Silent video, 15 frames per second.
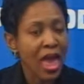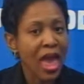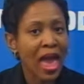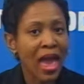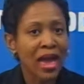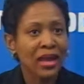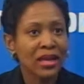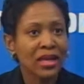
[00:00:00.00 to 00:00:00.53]

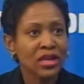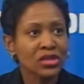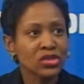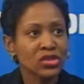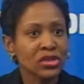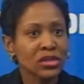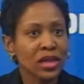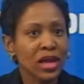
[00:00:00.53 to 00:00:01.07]
And
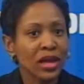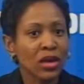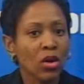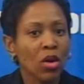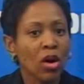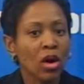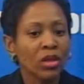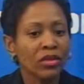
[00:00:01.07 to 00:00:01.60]
it's like
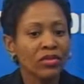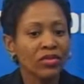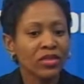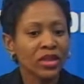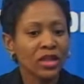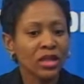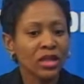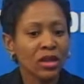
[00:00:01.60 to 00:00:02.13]
all of
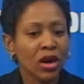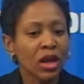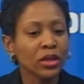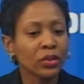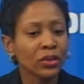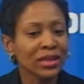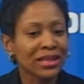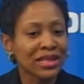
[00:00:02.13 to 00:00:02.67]
the
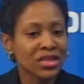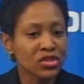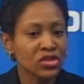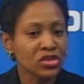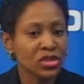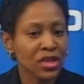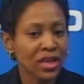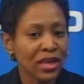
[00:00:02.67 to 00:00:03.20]

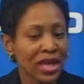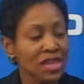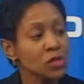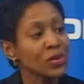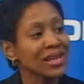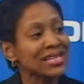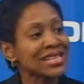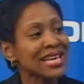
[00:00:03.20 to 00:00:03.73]
unrealistic
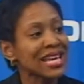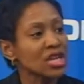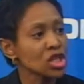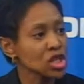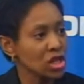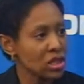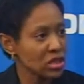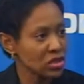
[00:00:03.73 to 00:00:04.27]

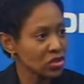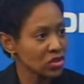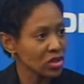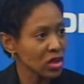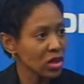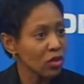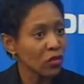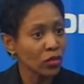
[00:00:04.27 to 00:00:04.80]
expectations
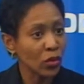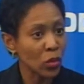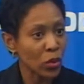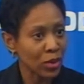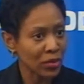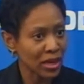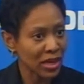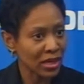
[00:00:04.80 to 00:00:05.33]
for
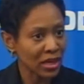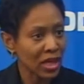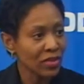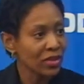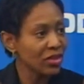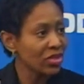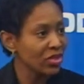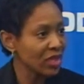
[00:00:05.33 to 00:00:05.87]
women,
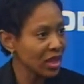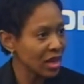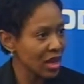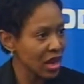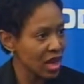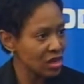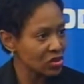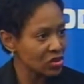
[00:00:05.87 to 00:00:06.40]
the
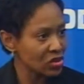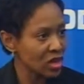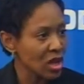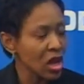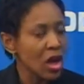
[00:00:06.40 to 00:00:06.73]
thinness,